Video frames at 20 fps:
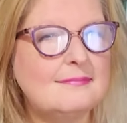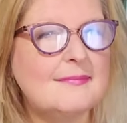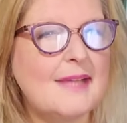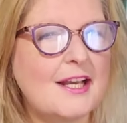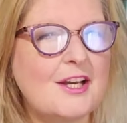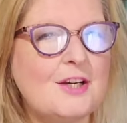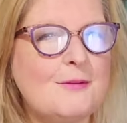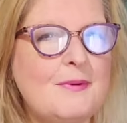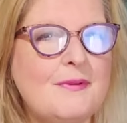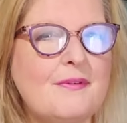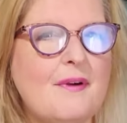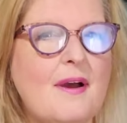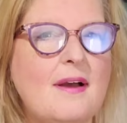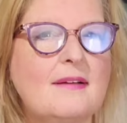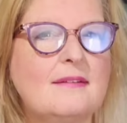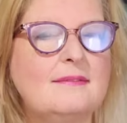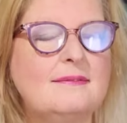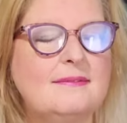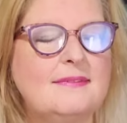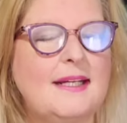I could be wrong.
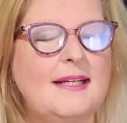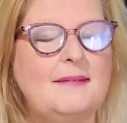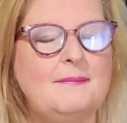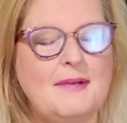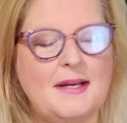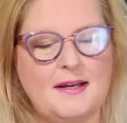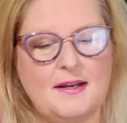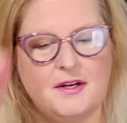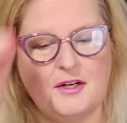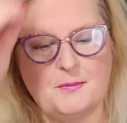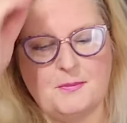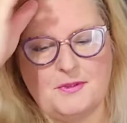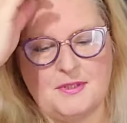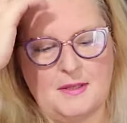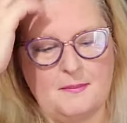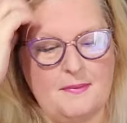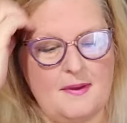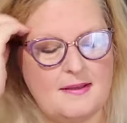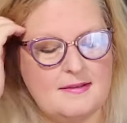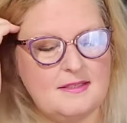I'm not
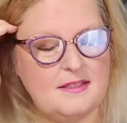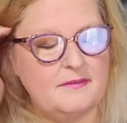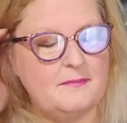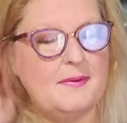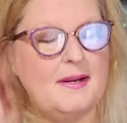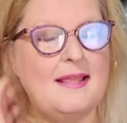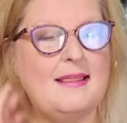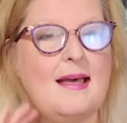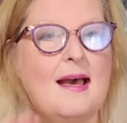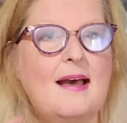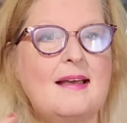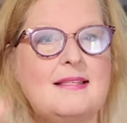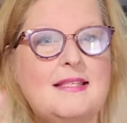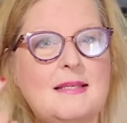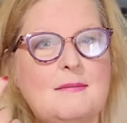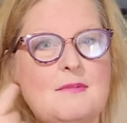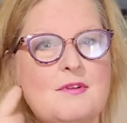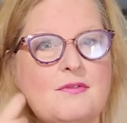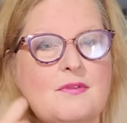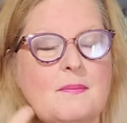100% positive, but I
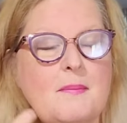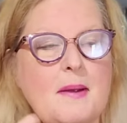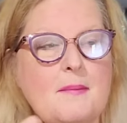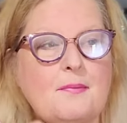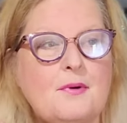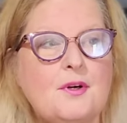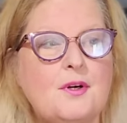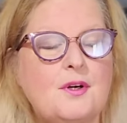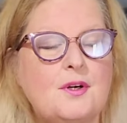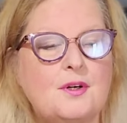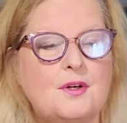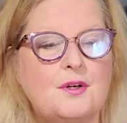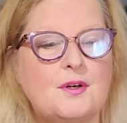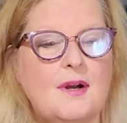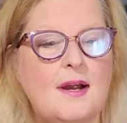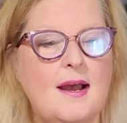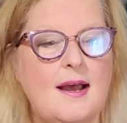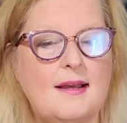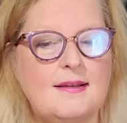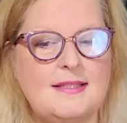seem to
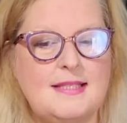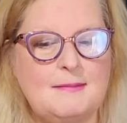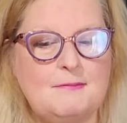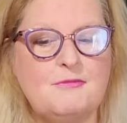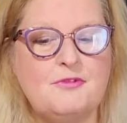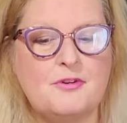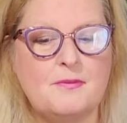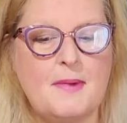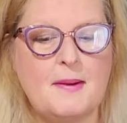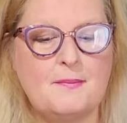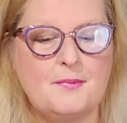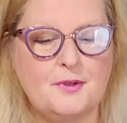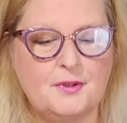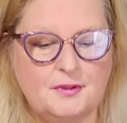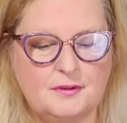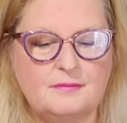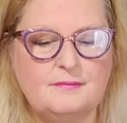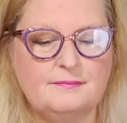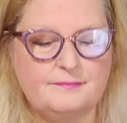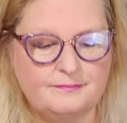
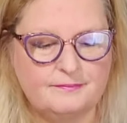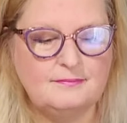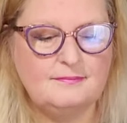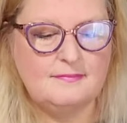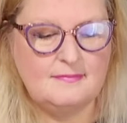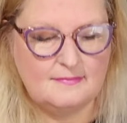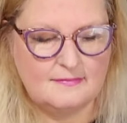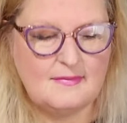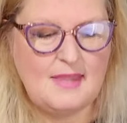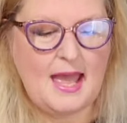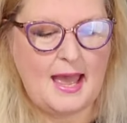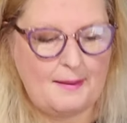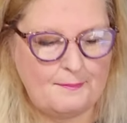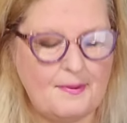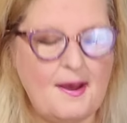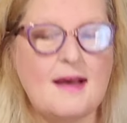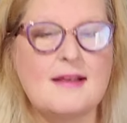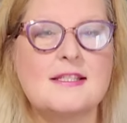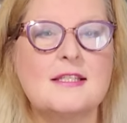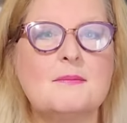remember that
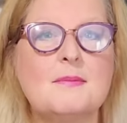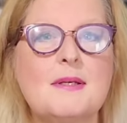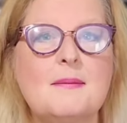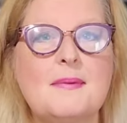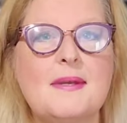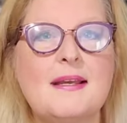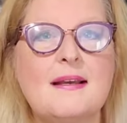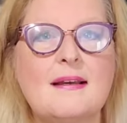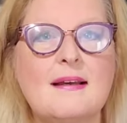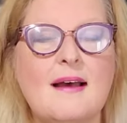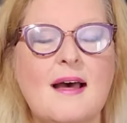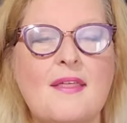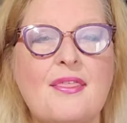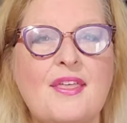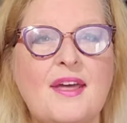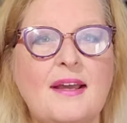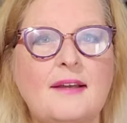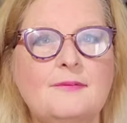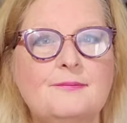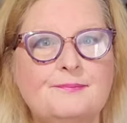possibly being a
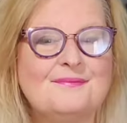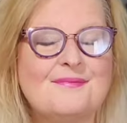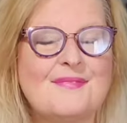thing.